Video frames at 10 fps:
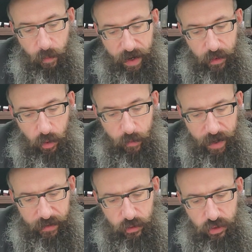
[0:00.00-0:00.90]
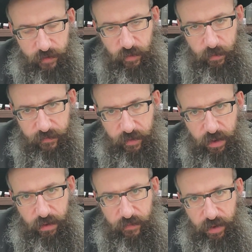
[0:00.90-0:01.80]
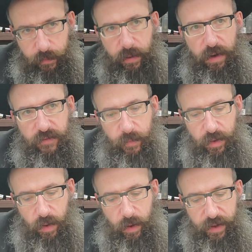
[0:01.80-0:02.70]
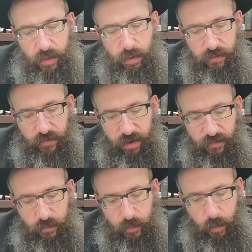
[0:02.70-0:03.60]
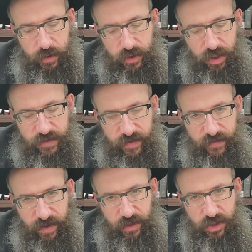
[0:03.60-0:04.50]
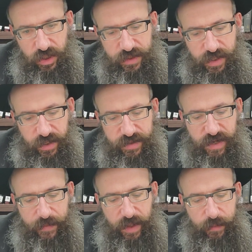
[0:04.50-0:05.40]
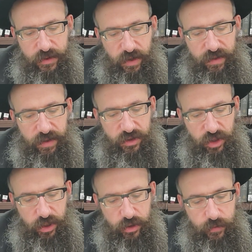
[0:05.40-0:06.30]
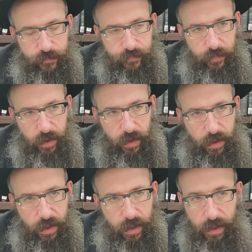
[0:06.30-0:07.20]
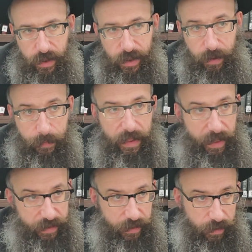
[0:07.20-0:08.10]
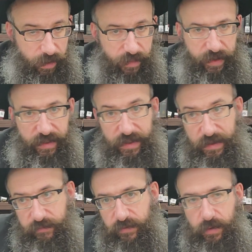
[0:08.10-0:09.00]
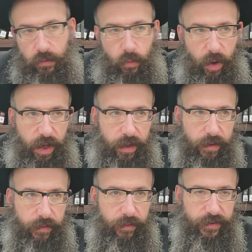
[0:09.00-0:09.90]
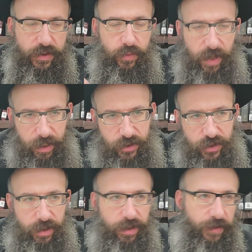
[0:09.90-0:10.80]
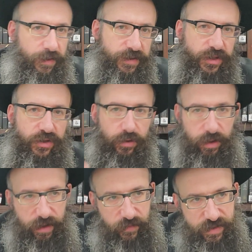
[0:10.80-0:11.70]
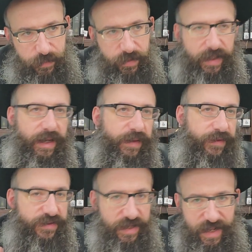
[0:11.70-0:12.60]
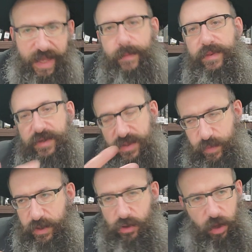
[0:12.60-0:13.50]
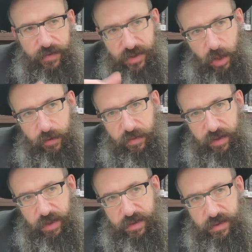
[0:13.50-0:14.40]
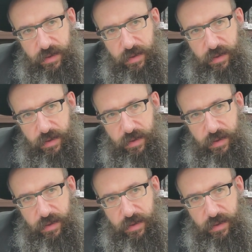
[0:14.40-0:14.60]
Umaylo umato shavim lefanav, and above and below are equal in front of him. Like it says on the Eibishter, I didn't change. Implying that even when there's creation and there's external levels at play and there's the name and there's speech, all these other things,